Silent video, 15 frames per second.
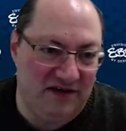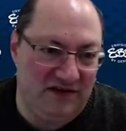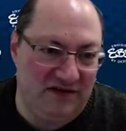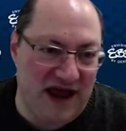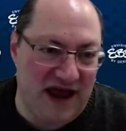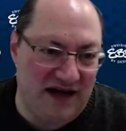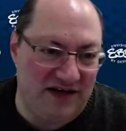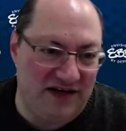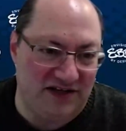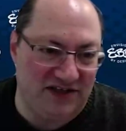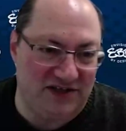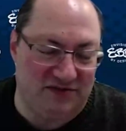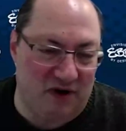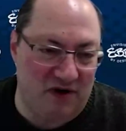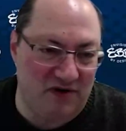Do not
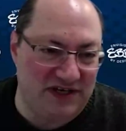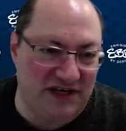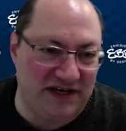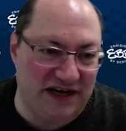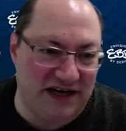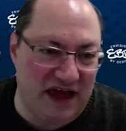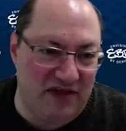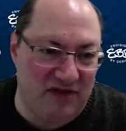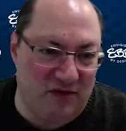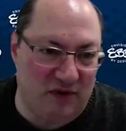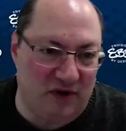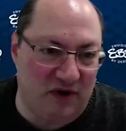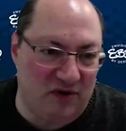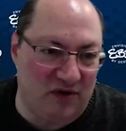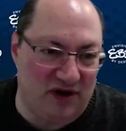just throw something together
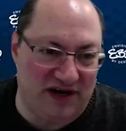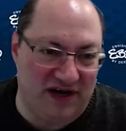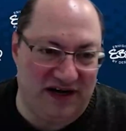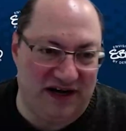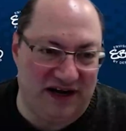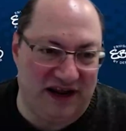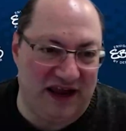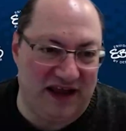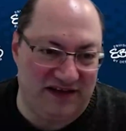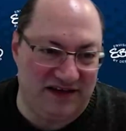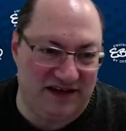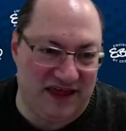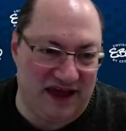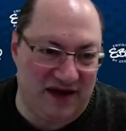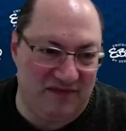real quickly to get
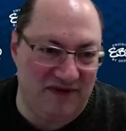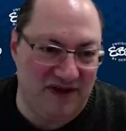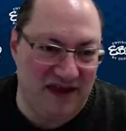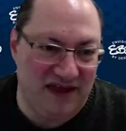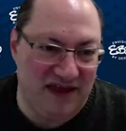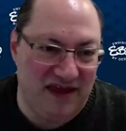to them.